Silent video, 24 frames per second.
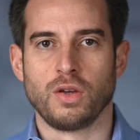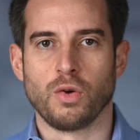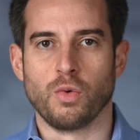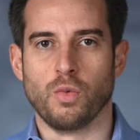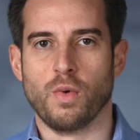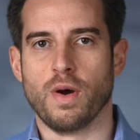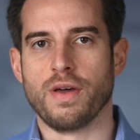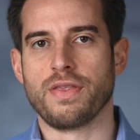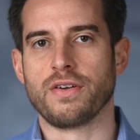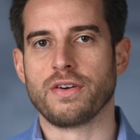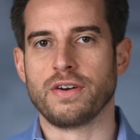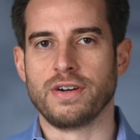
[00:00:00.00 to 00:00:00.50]

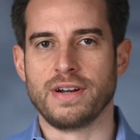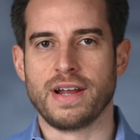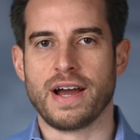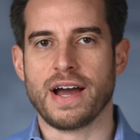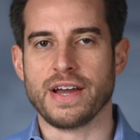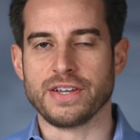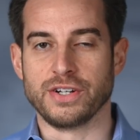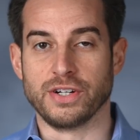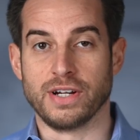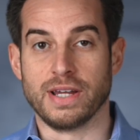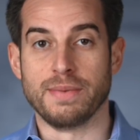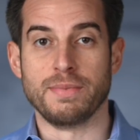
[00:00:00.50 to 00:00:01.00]
Whether or
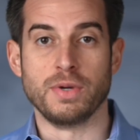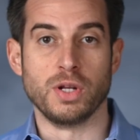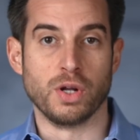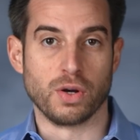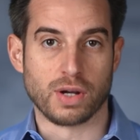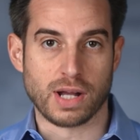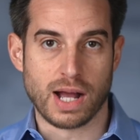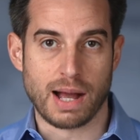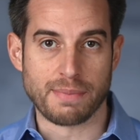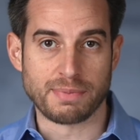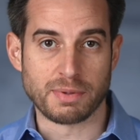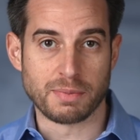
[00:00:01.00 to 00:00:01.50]
not you're
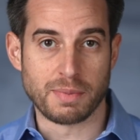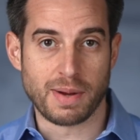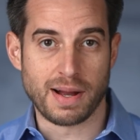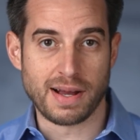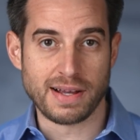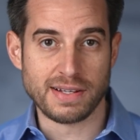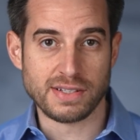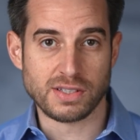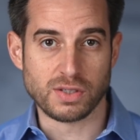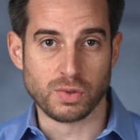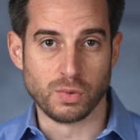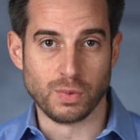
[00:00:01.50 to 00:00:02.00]

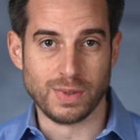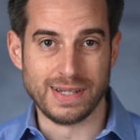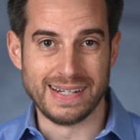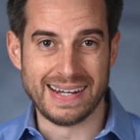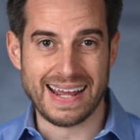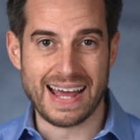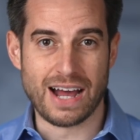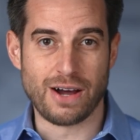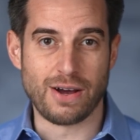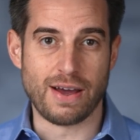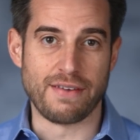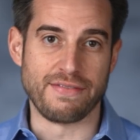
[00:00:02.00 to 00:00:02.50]
immunocompromised, we
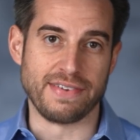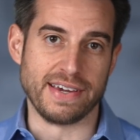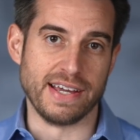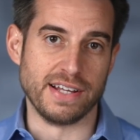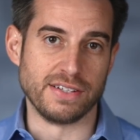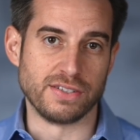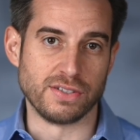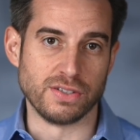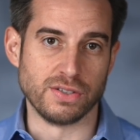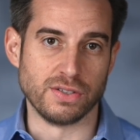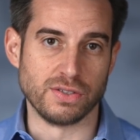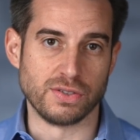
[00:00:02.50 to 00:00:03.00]
now have
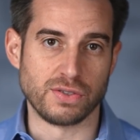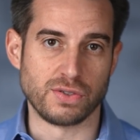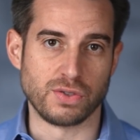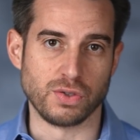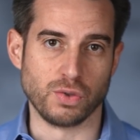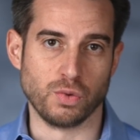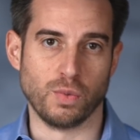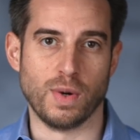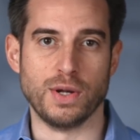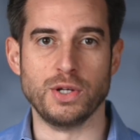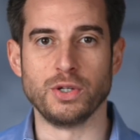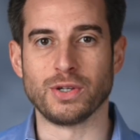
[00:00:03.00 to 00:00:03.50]
answers
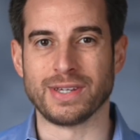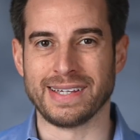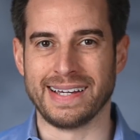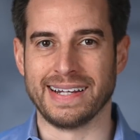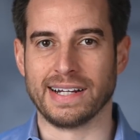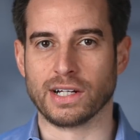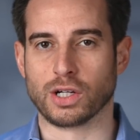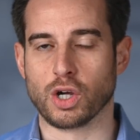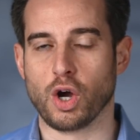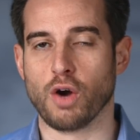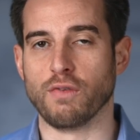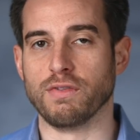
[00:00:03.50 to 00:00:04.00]
to when you can
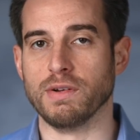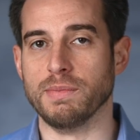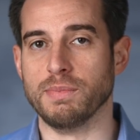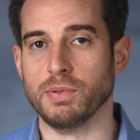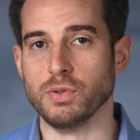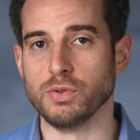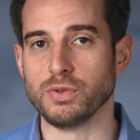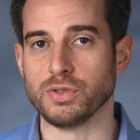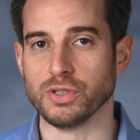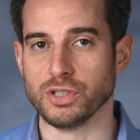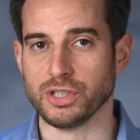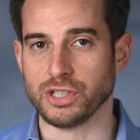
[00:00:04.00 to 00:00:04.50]
get a COVID
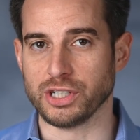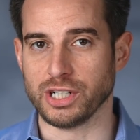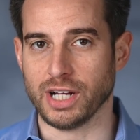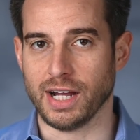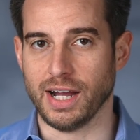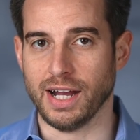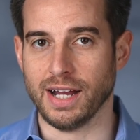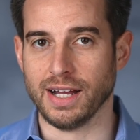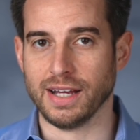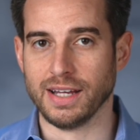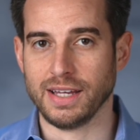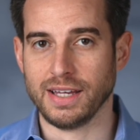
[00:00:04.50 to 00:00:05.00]
booster
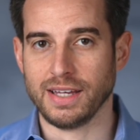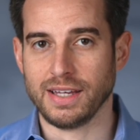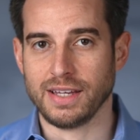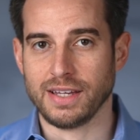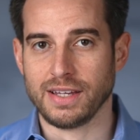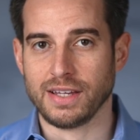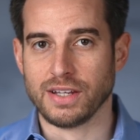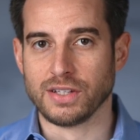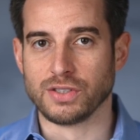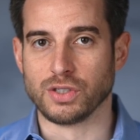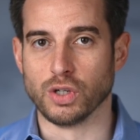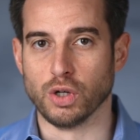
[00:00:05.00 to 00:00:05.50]
shot.
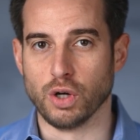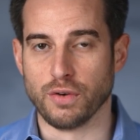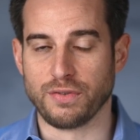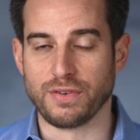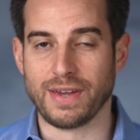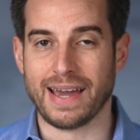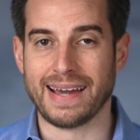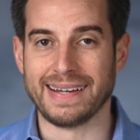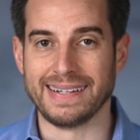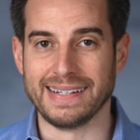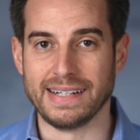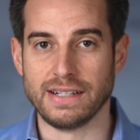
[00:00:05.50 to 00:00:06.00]
So if
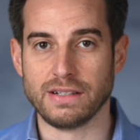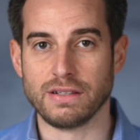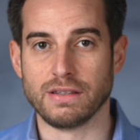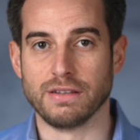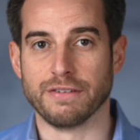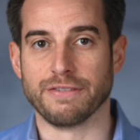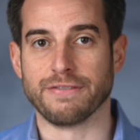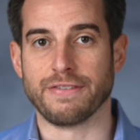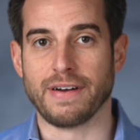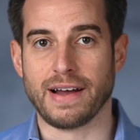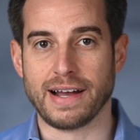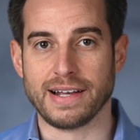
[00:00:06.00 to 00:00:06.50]
you had either
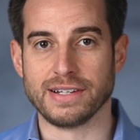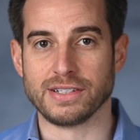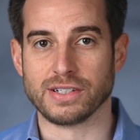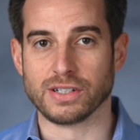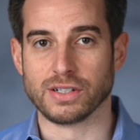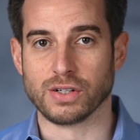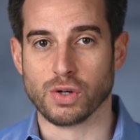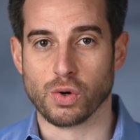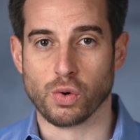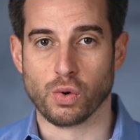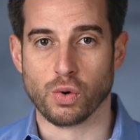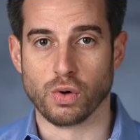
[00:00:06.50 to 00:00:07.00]
the
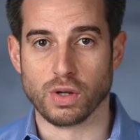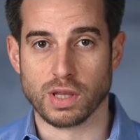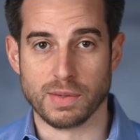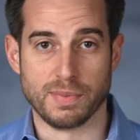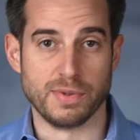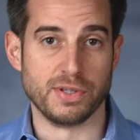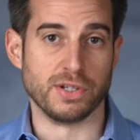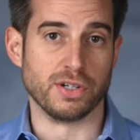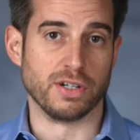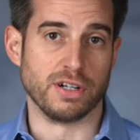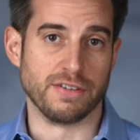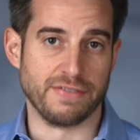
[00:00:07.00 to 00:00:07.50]
Pfizer or the
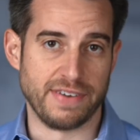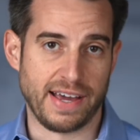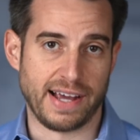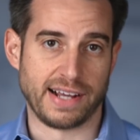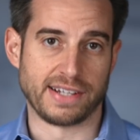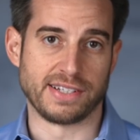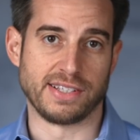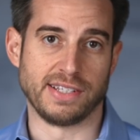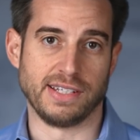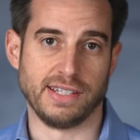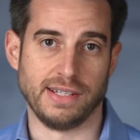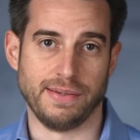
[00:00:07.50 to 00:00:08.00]
Moderna
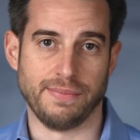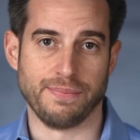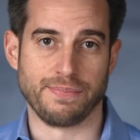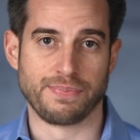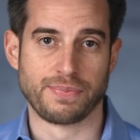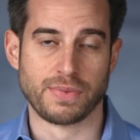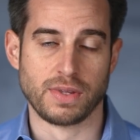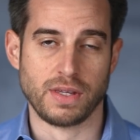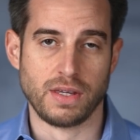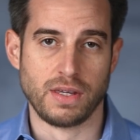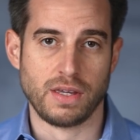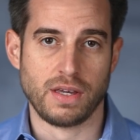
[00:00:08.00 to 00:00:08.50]
vaccine.
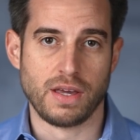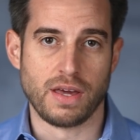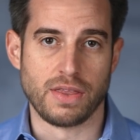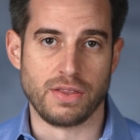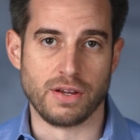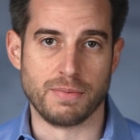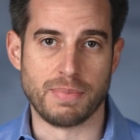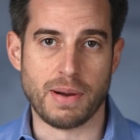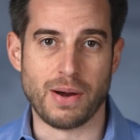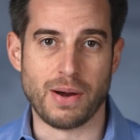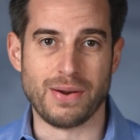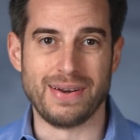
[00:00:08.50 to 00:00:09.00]

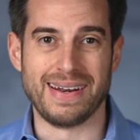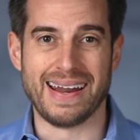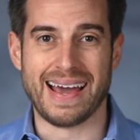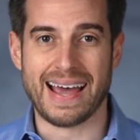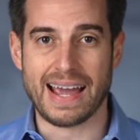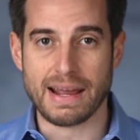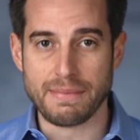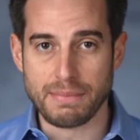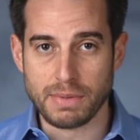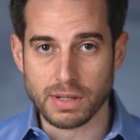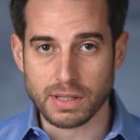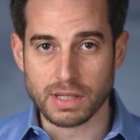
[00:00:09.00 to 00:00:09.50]
There are about
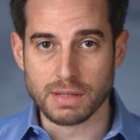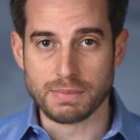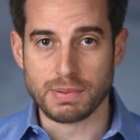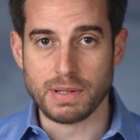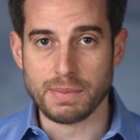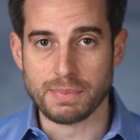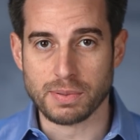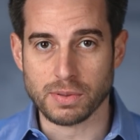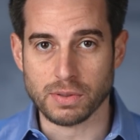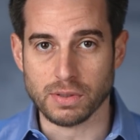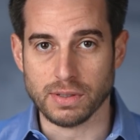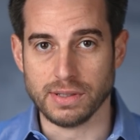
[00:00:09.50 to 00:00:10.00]
9 million
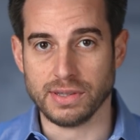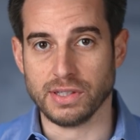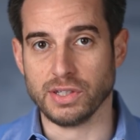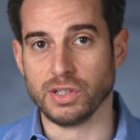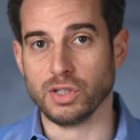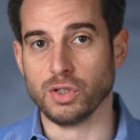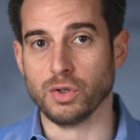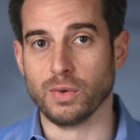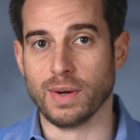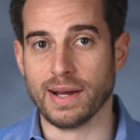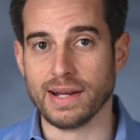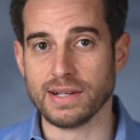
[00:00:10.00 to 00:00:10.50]
people in the
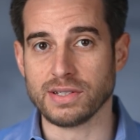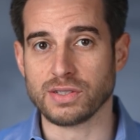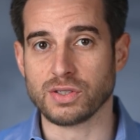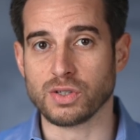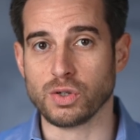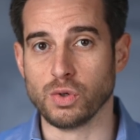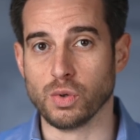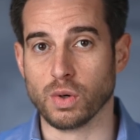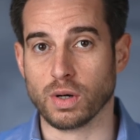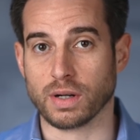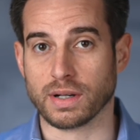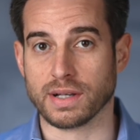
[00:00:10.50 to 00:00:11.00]
U.S.
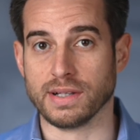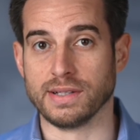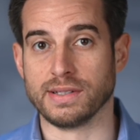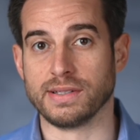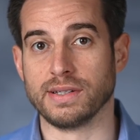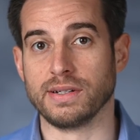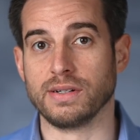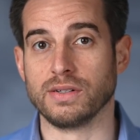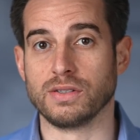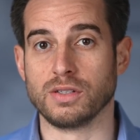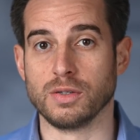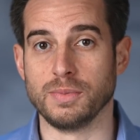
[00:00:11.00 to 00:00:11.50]
who are
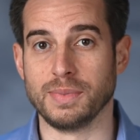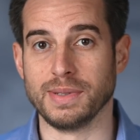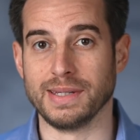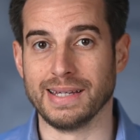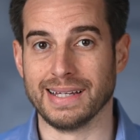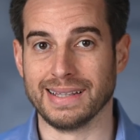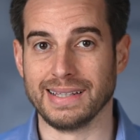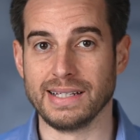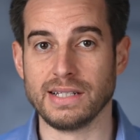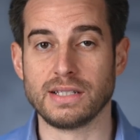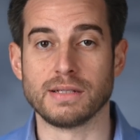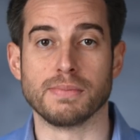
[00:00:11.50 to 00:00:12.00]
considered to be
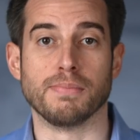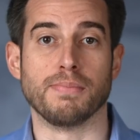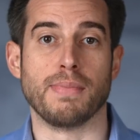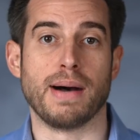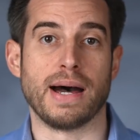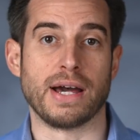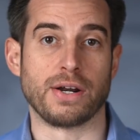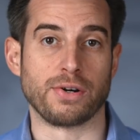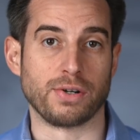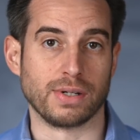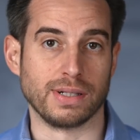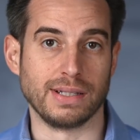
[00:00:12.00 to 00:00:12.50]
at least
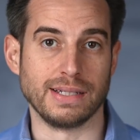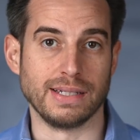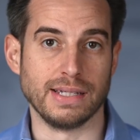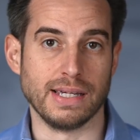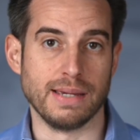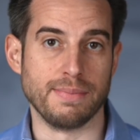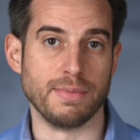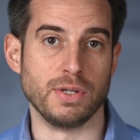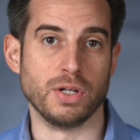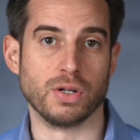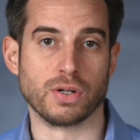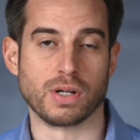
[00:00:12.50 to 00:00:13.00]
moderately
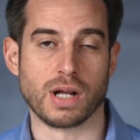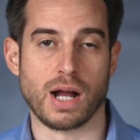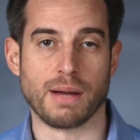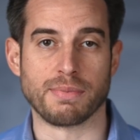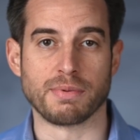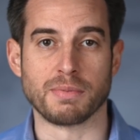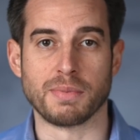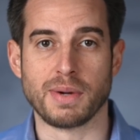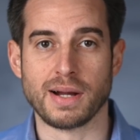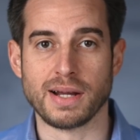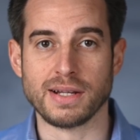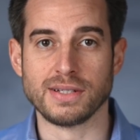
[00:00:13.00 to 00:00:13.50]

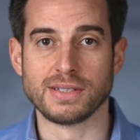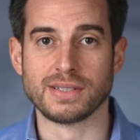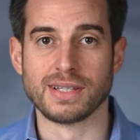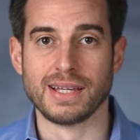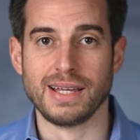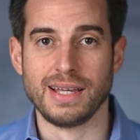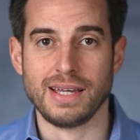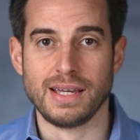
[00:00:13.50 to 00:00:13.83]
immunocompromised.